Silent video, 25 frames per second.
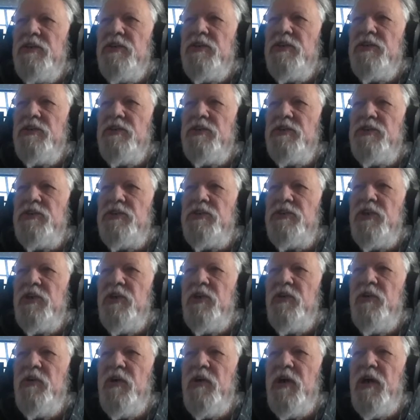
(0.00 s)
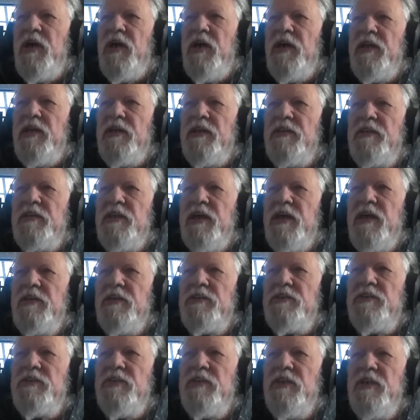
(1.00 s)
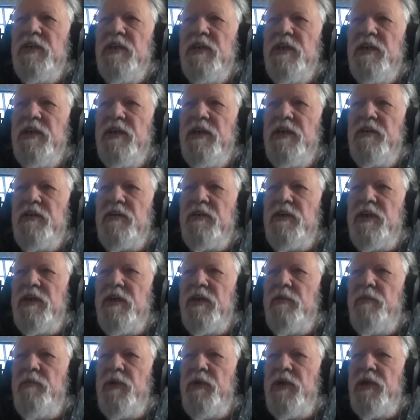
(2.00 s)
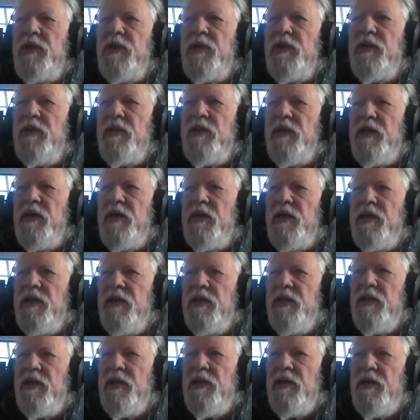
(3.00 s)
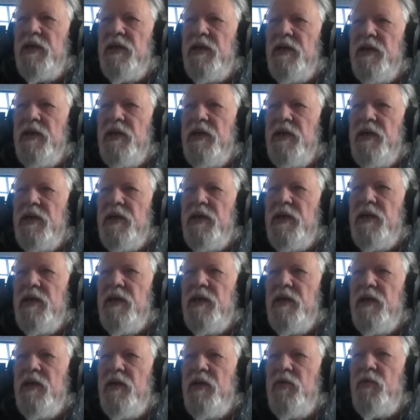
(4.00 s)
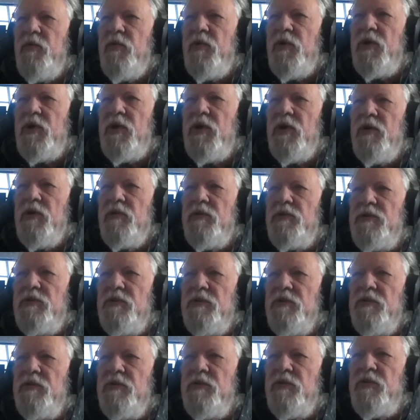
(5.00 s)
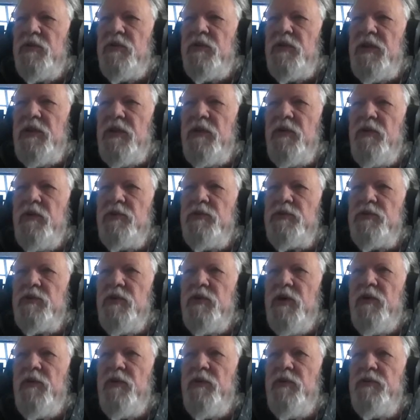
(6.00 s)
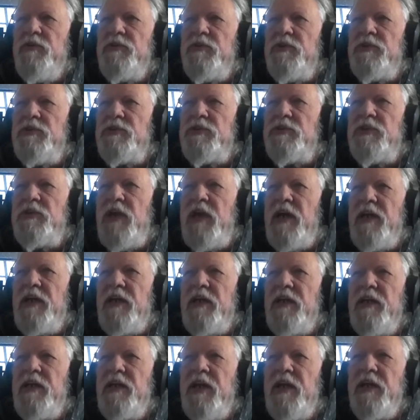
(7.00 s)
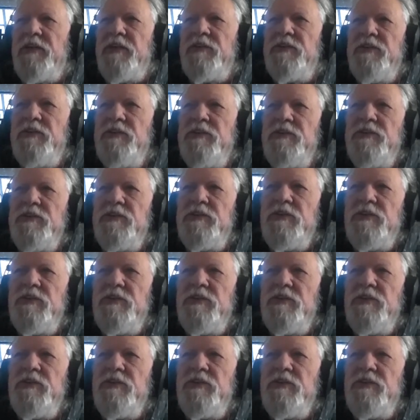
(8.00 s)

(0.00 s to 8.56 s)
Show hide attached. No, I don't care about any of that. We'll go to, and those are all those just kind of connections.